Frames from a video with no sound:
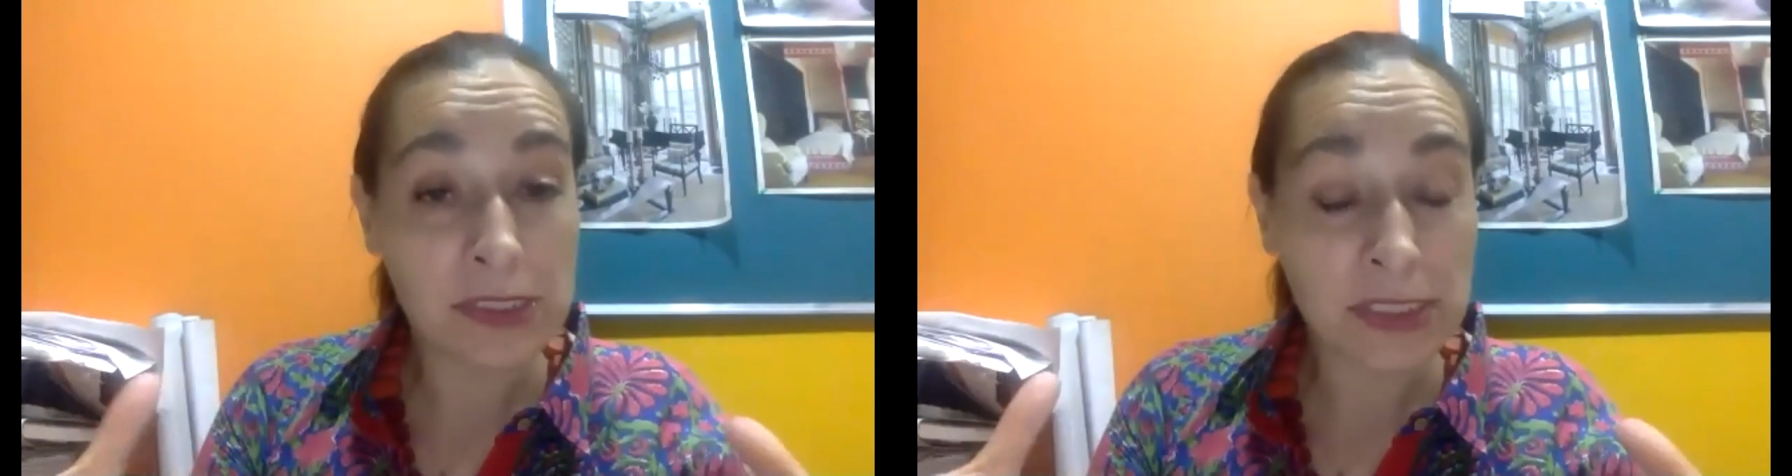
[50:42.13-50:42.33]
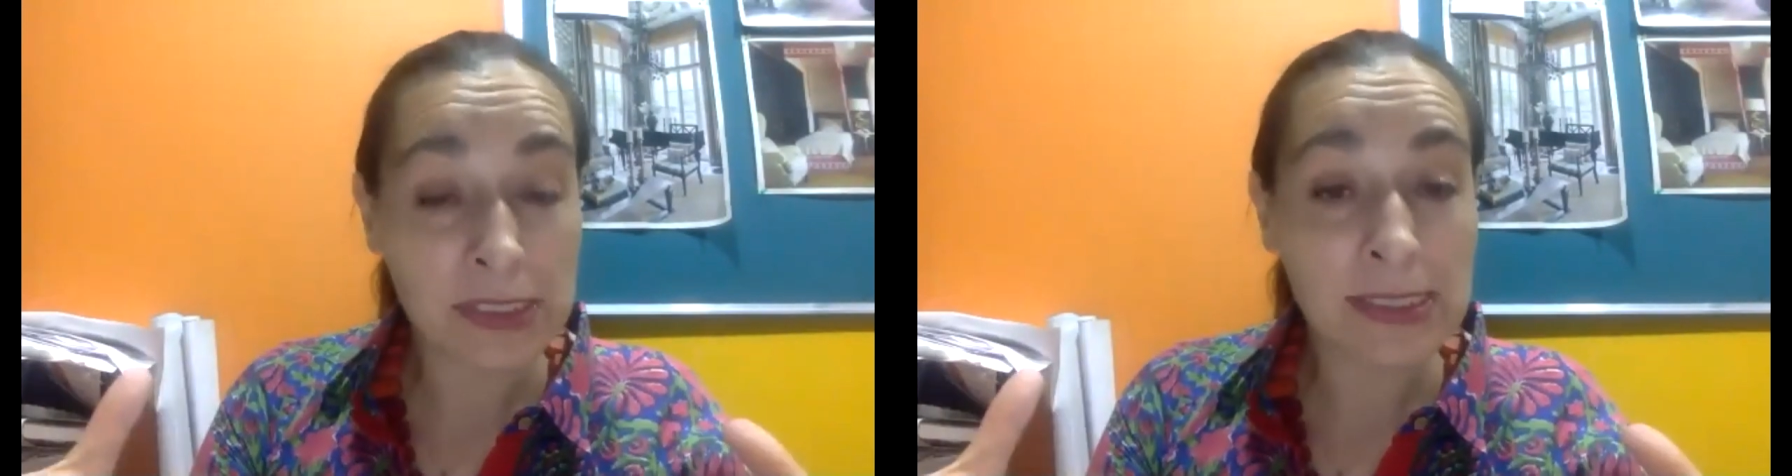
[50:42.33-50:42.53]

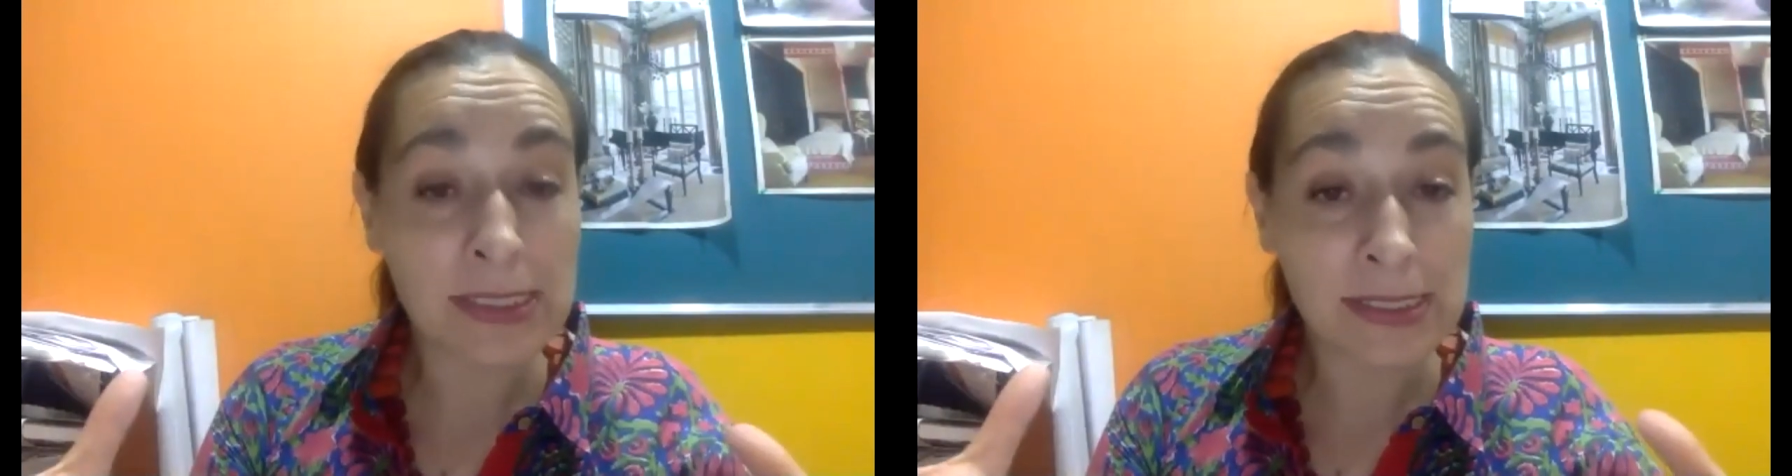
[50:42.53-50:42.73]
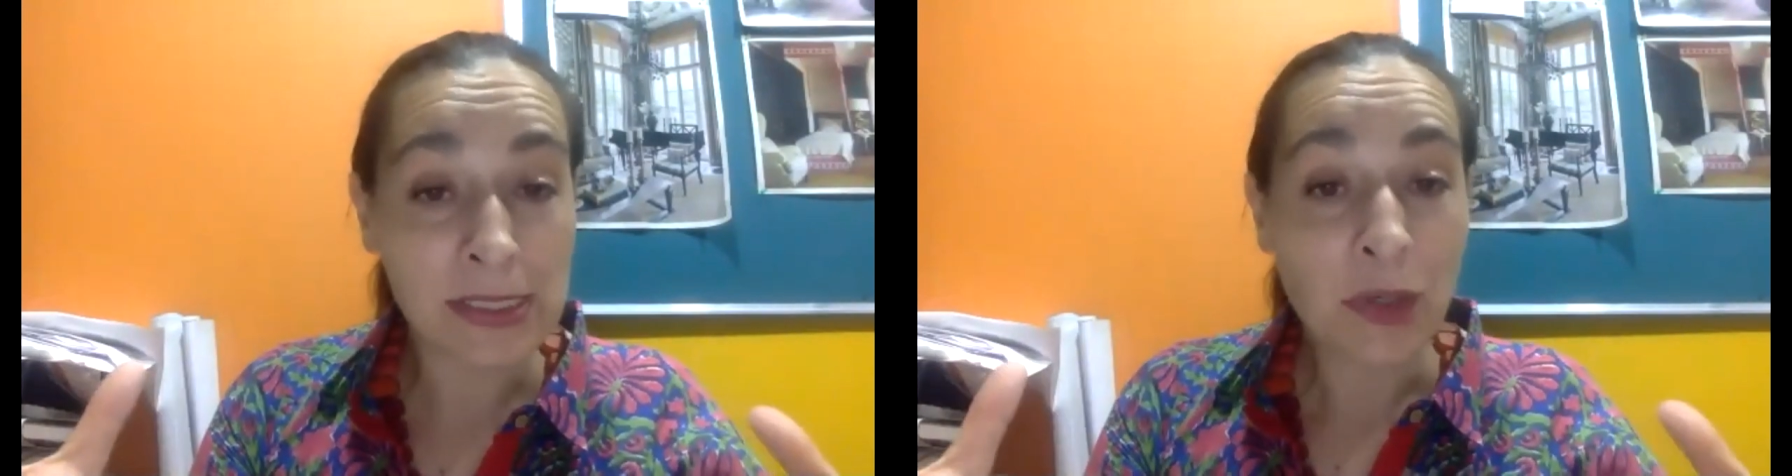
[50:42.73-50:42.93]
it is
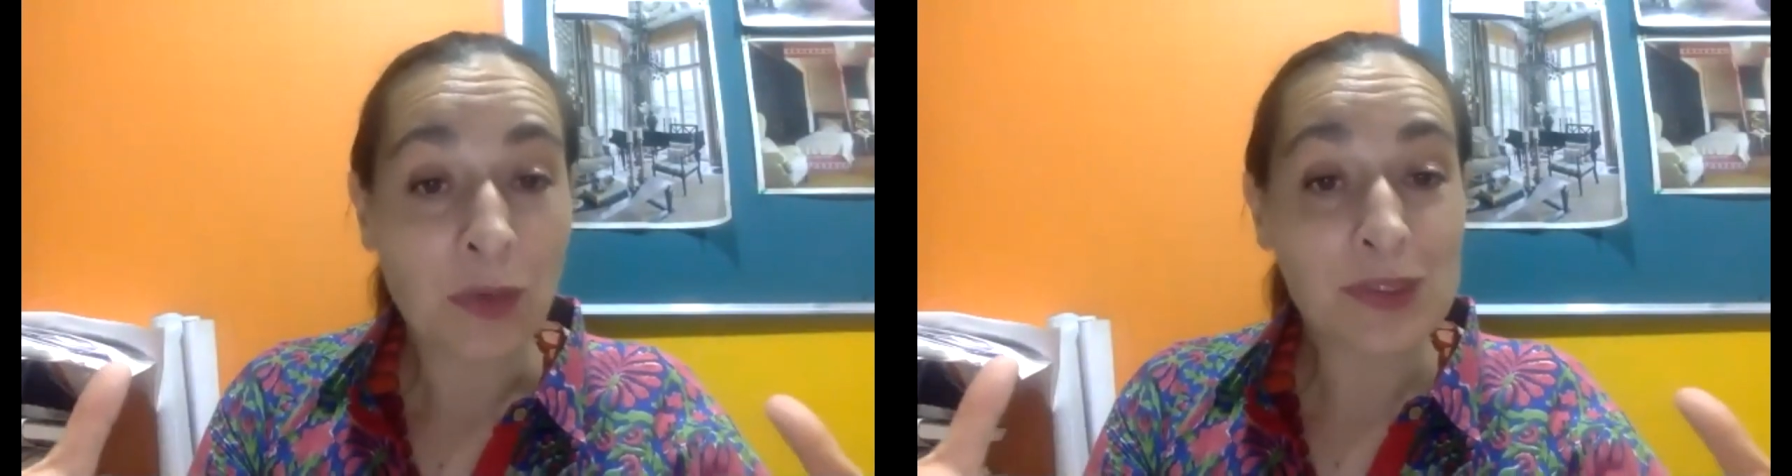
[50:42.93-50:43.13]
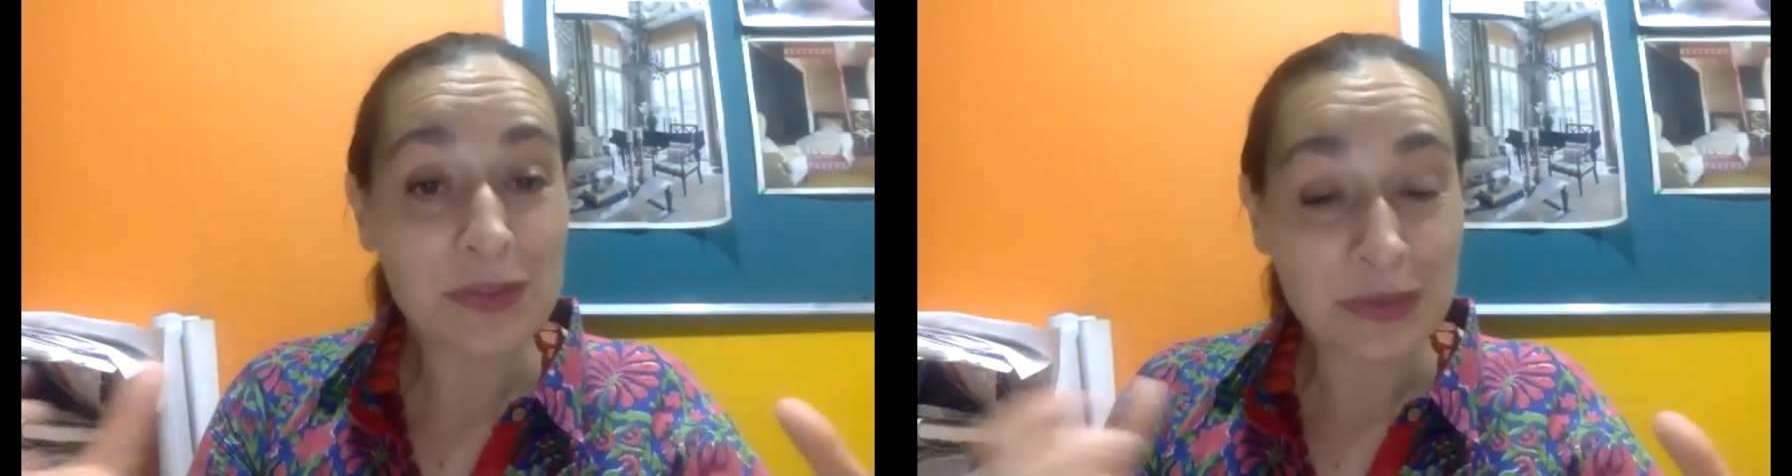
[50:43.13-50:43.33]
this
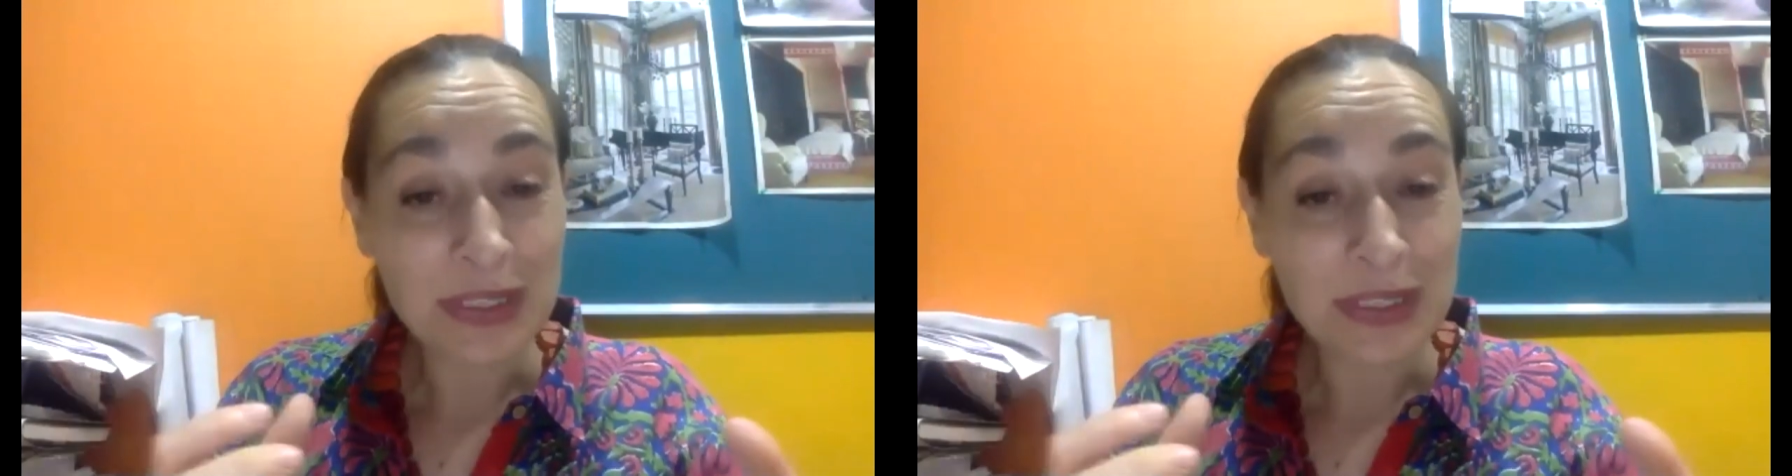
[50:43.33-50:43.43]
also